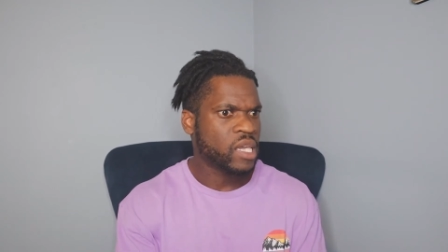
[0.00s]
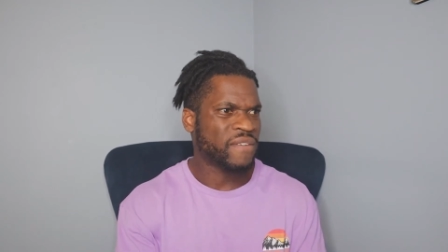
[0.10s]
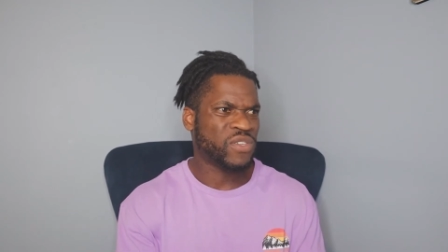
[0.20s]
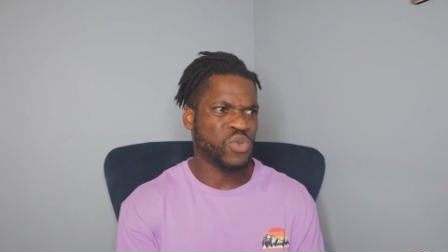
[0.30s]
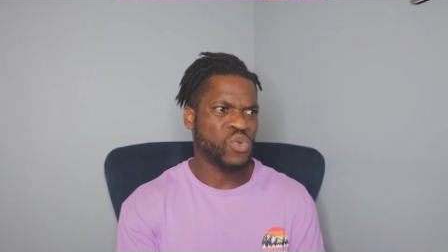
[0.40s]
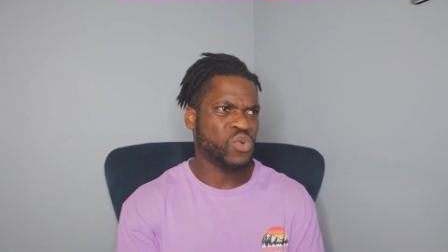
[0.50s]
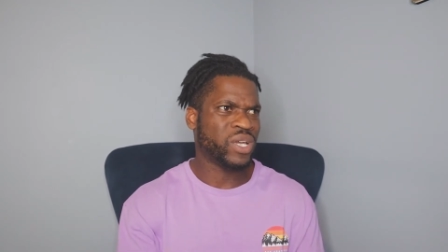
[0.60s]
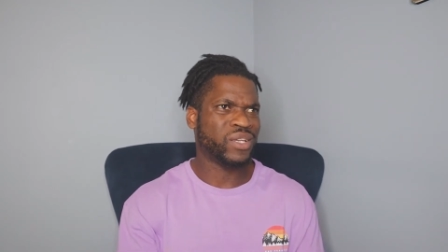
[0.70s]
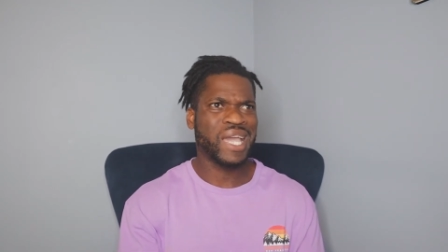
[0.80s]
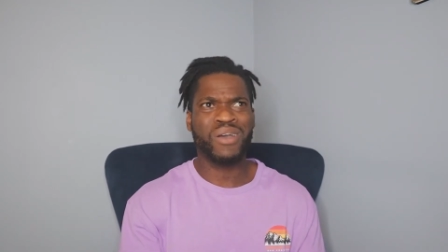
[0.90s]
If you
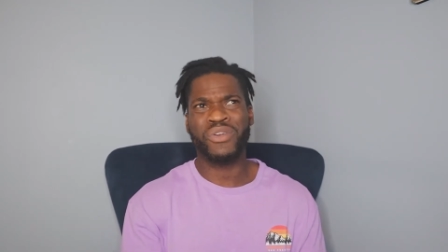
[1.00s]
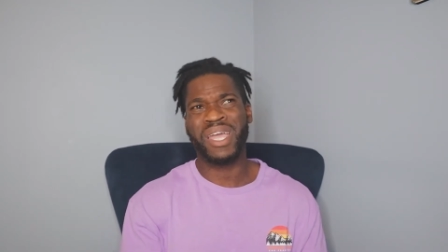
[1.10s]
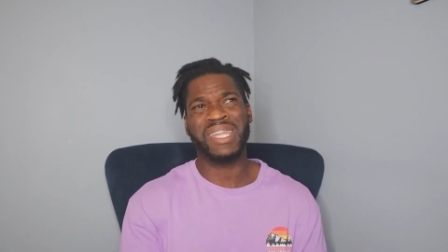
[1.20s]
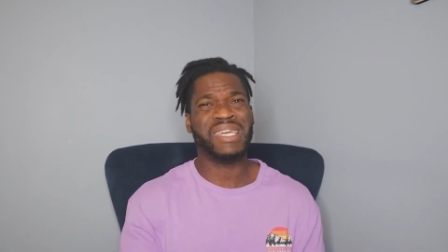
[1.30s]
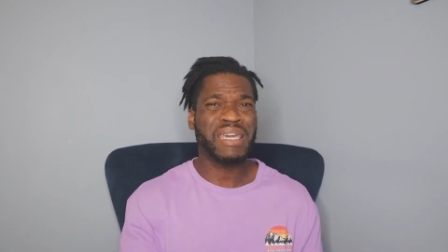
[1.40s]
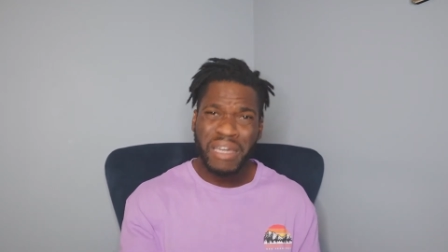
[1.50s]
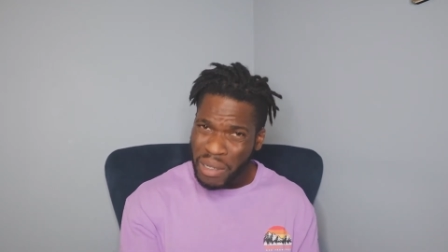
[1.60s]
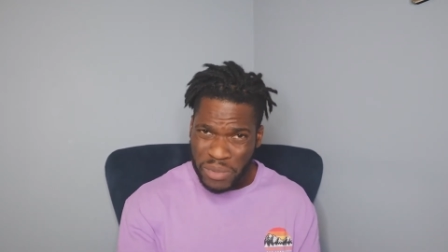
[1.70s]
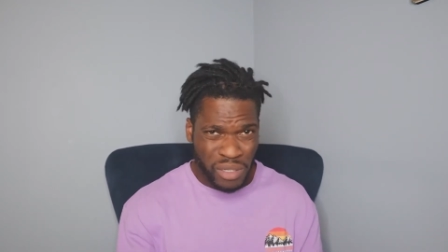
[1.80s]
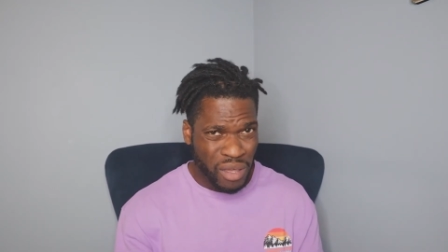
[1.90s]
encounter any
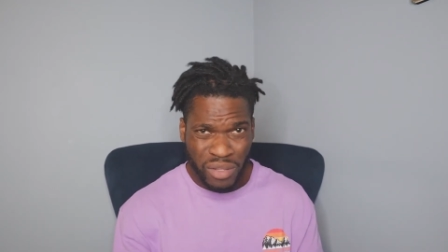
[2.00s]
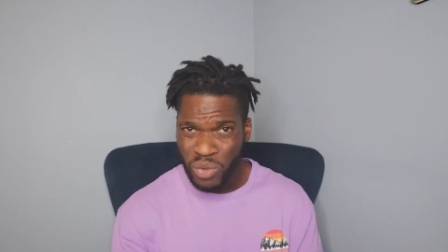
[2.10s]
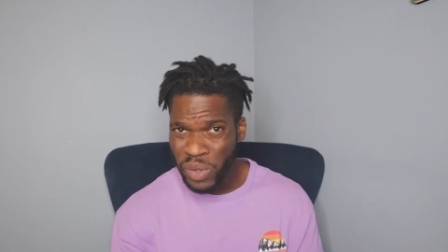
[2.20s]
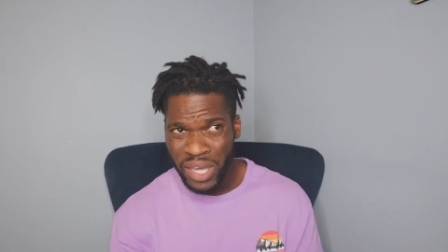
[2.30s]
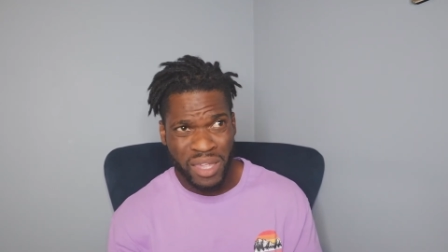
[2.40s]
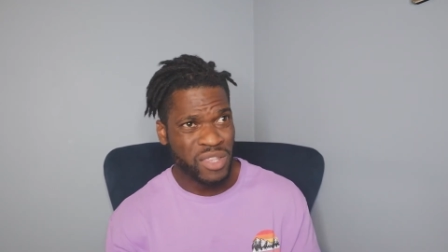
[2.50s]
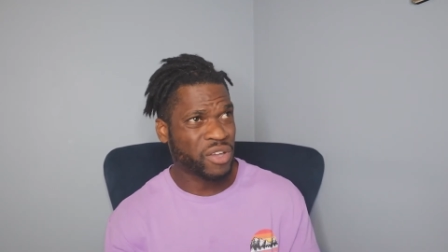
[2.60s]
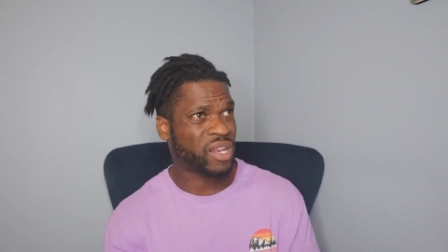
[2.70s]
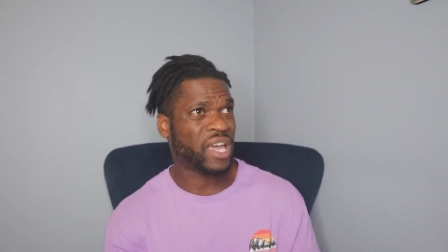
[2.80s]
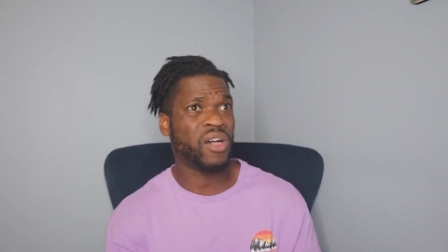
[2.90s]
hiccups along the way,
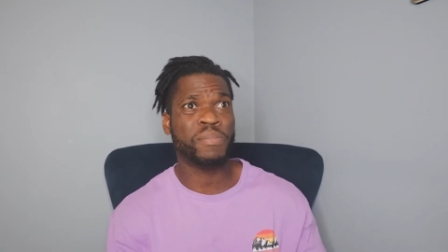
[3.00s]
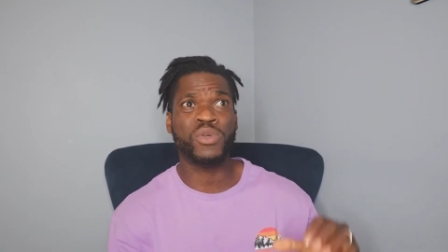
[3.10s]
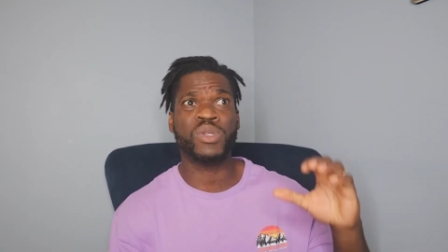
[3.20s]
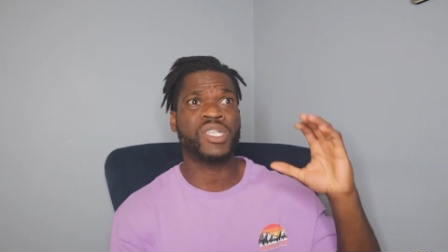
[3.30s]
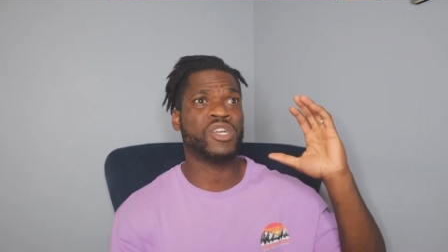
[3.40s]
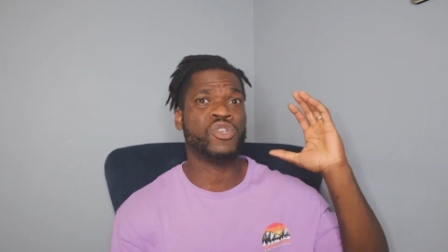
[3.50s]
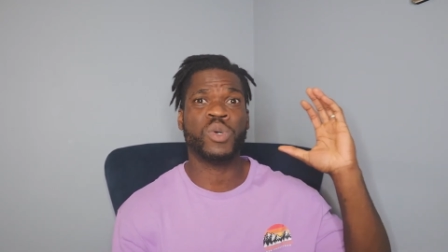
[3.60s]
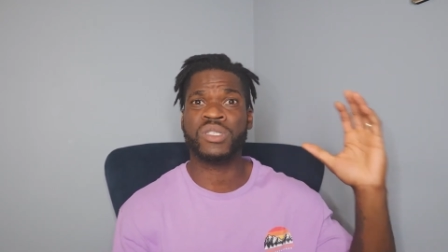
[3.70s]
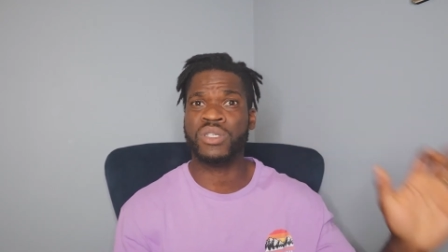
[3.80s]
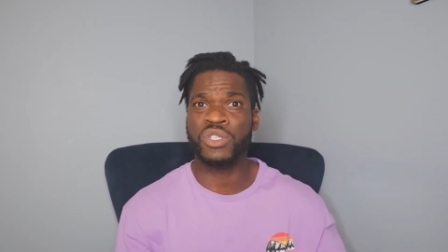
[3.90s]
they're gonna help you and tell
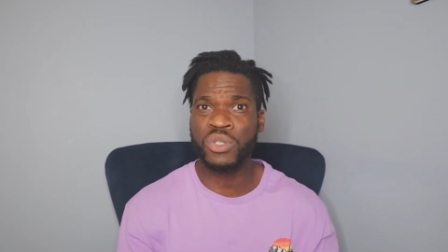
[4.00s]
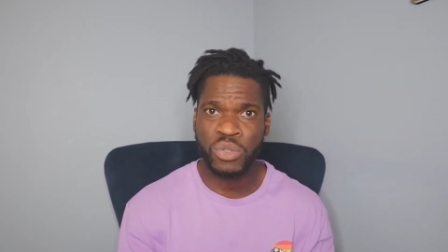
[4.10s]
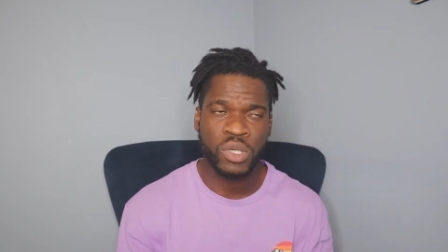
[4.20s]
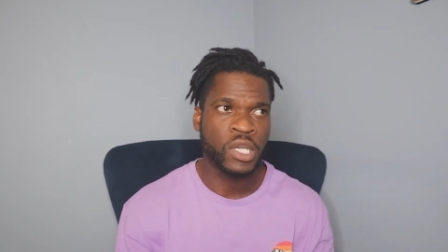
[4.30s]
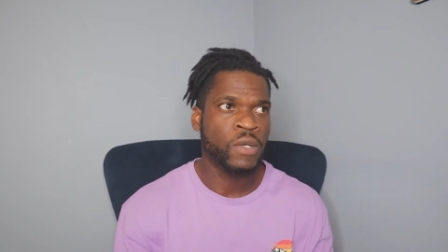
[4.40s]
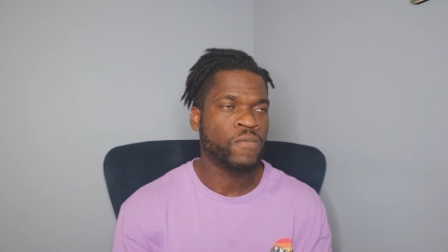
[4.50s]
you what to do.